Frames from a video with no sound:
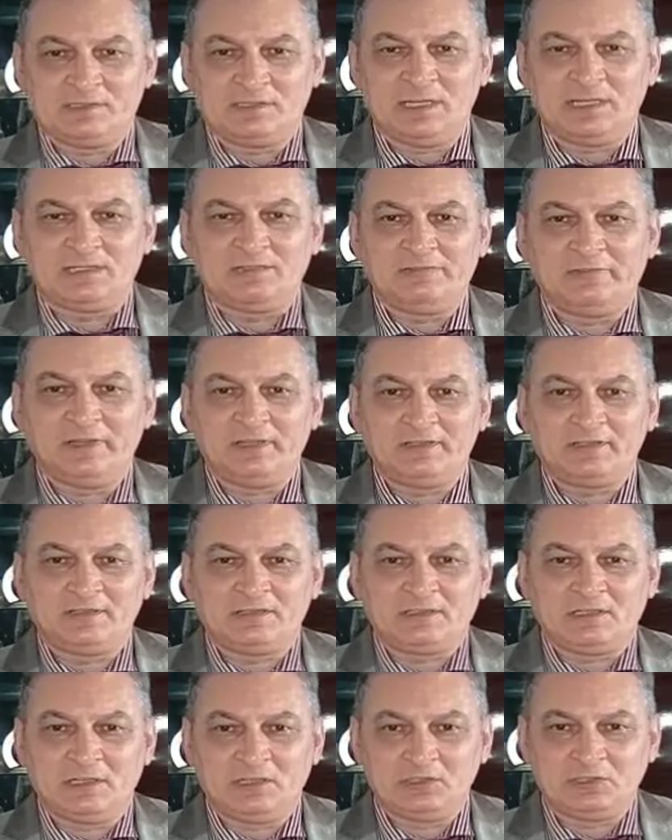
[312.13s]
Start with
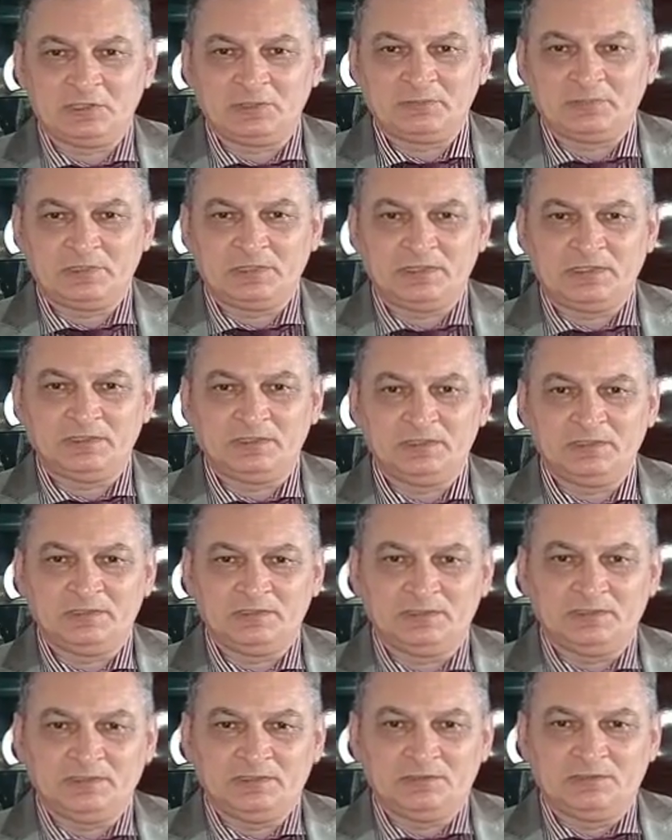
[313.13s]
contemporary
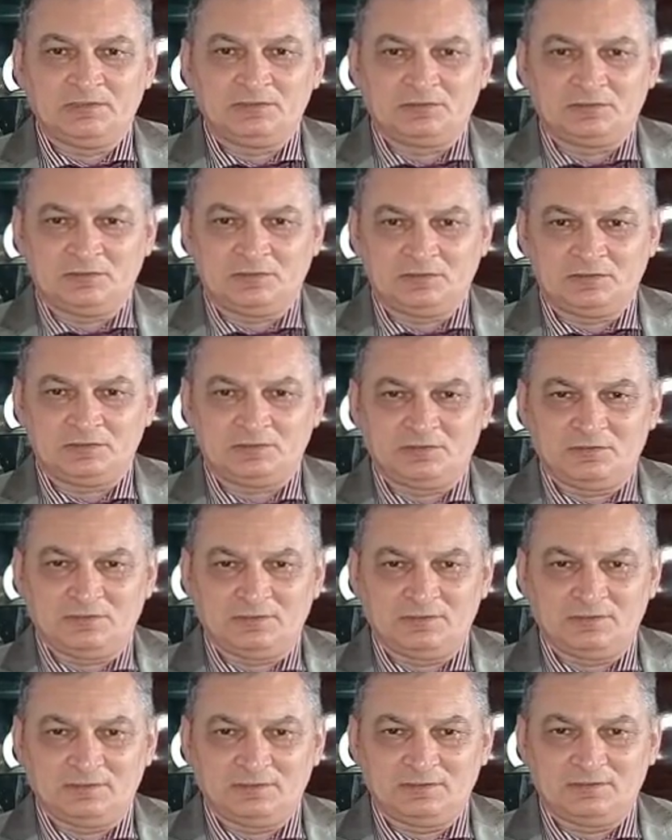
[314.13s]
short
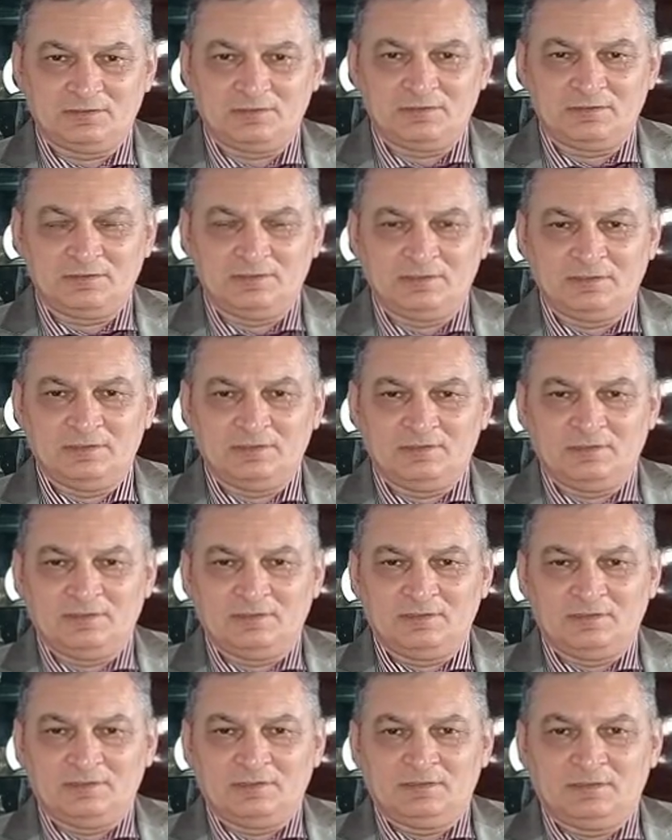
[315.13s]
stories.
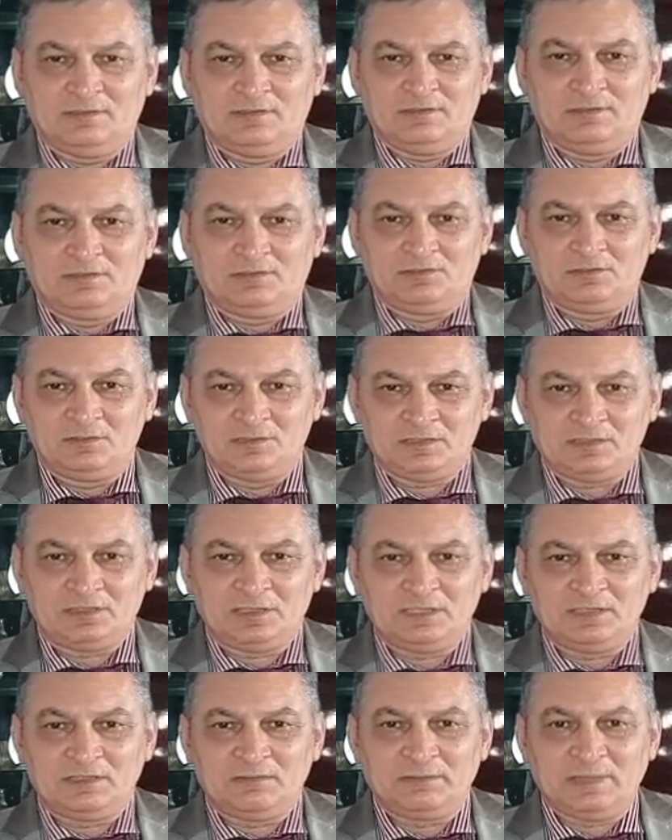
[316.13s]
Choose
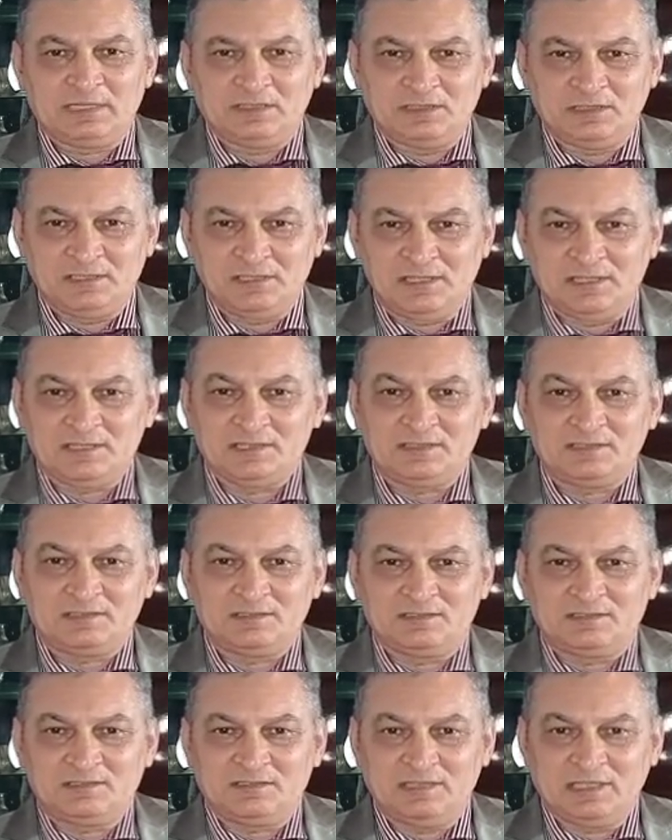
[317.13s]
reading materials
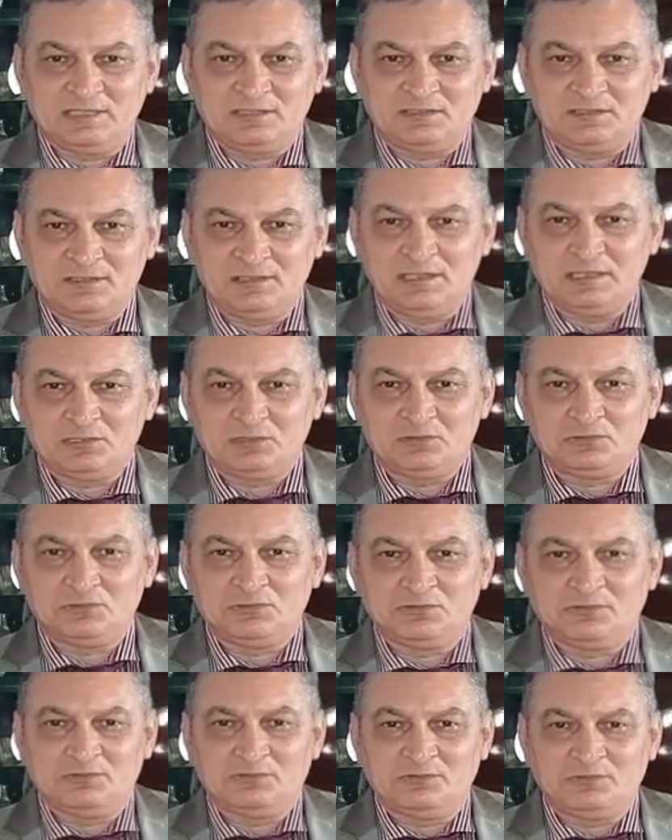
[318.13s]
that relate
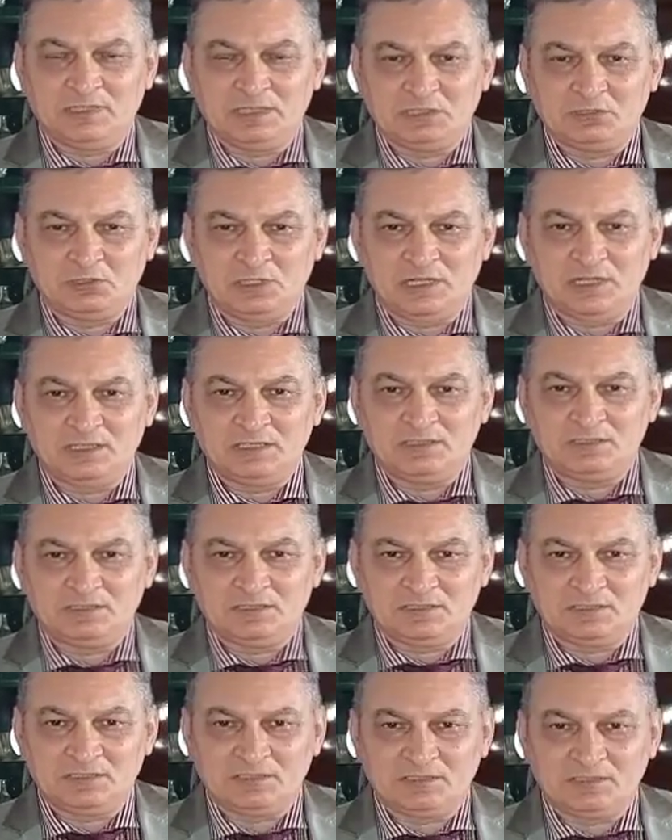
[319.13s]
to what you are
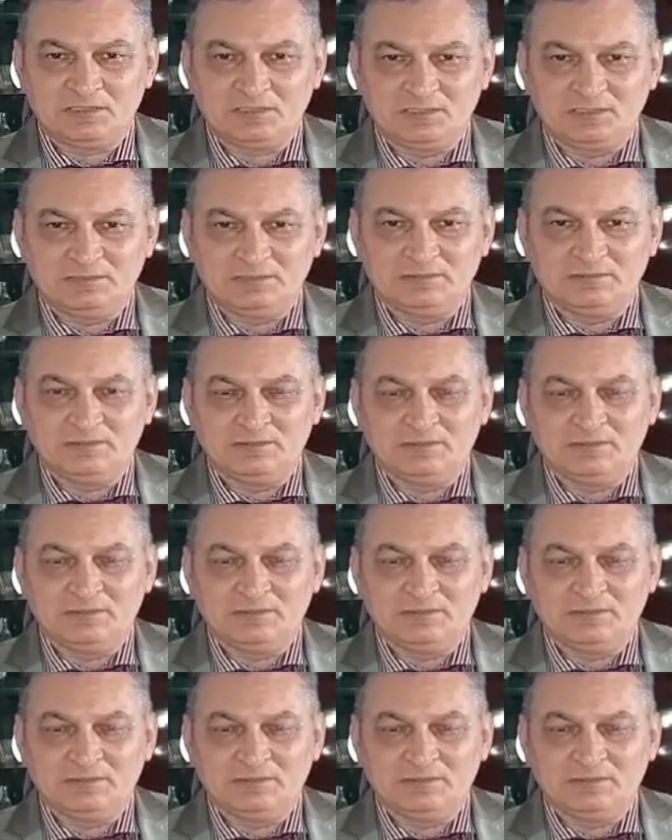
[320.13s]
interested in.